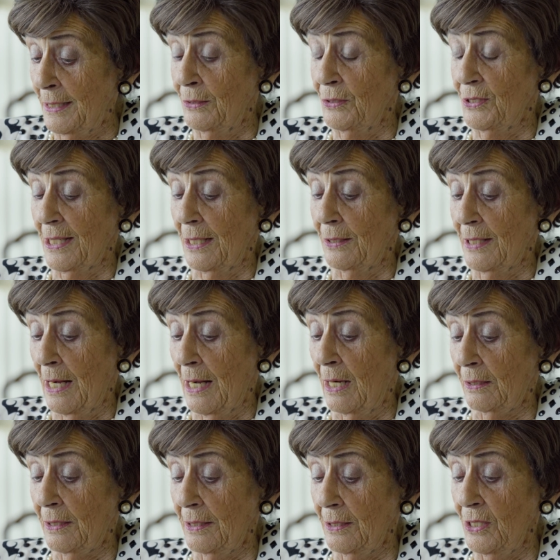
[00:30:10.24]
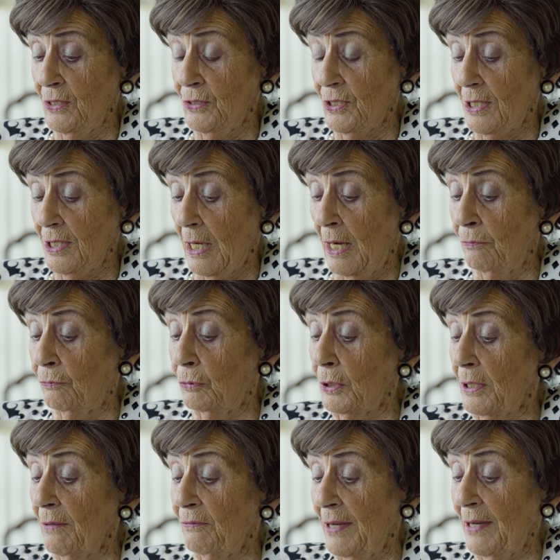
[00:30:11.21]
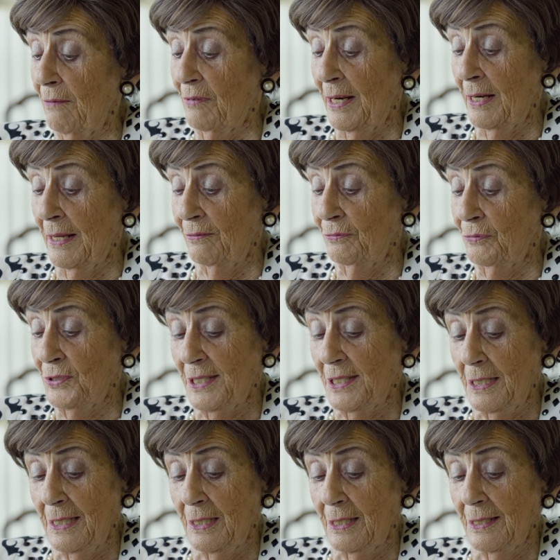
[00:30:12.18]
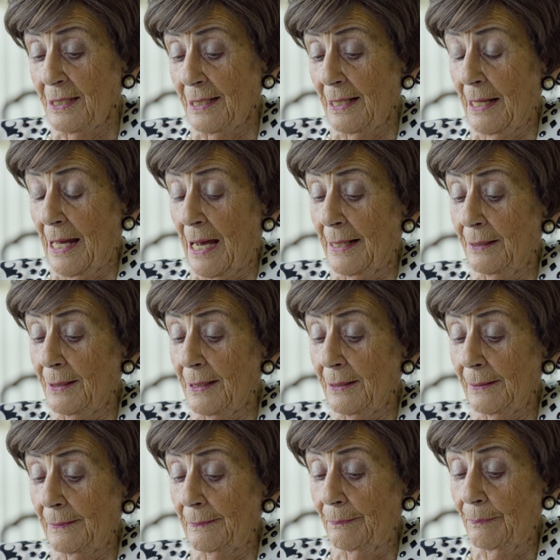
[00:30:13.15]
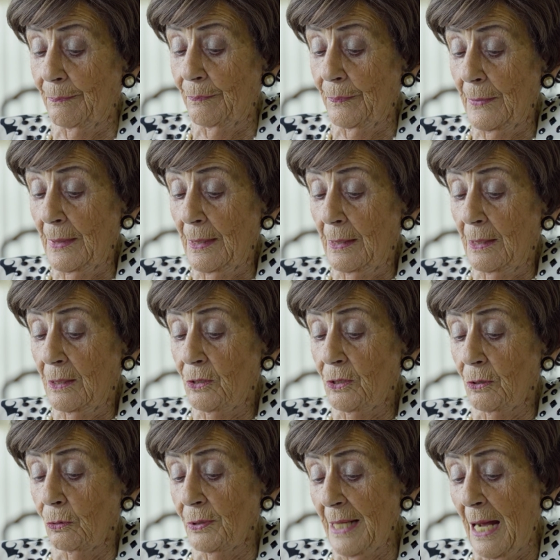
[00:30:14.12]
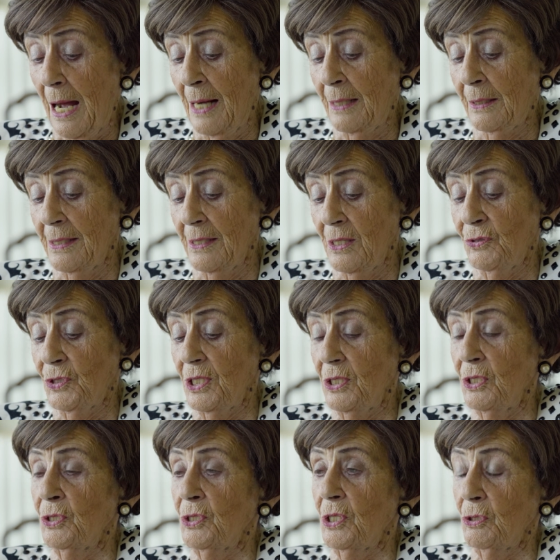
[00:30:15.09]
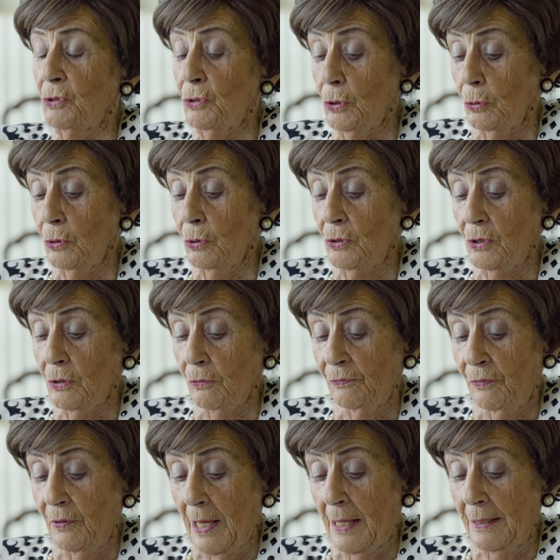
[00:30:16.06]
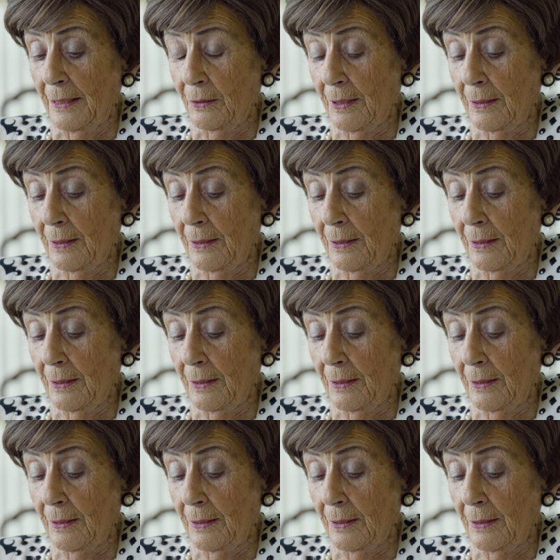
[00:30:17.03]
in the darkness, I would have never have seen the light. So darkness is the source of light.